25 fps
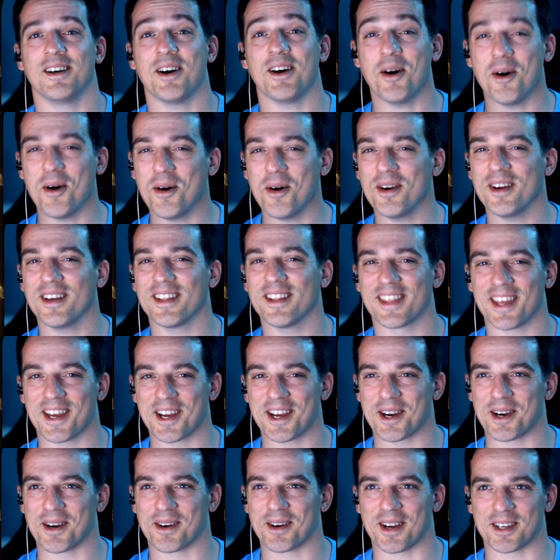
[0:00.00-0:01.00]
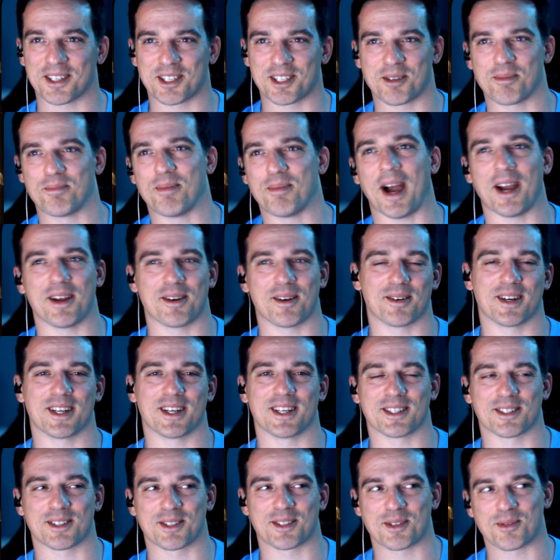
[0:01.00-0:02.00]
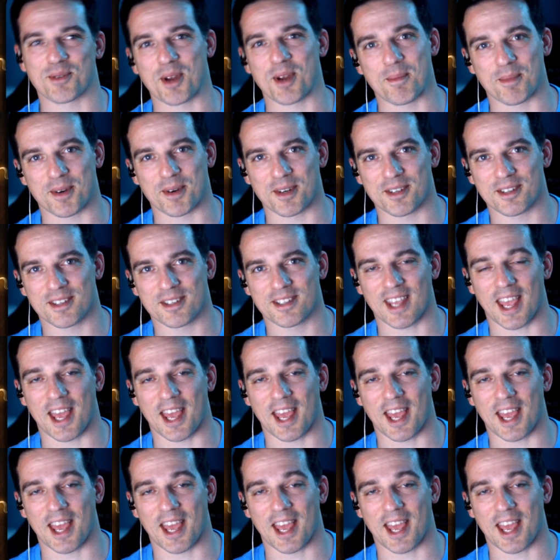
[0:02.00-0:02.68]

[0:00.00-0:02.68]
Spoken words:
Ahoy there, aspiring streamers